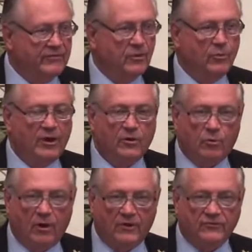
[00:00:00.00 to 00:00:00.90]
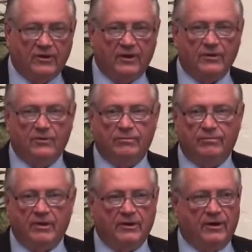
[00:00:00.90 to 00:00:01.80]
Even the Red Cross and other
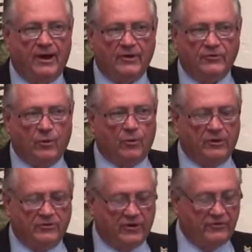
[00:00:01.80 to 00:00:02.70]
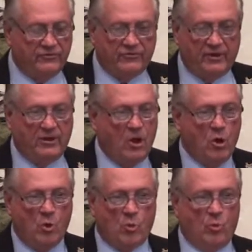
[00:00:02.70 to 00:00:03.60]
international organizations said,
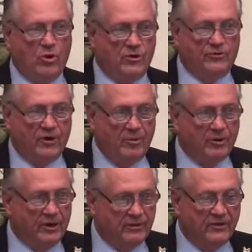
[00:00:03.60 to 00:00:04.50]
we're in trouble here.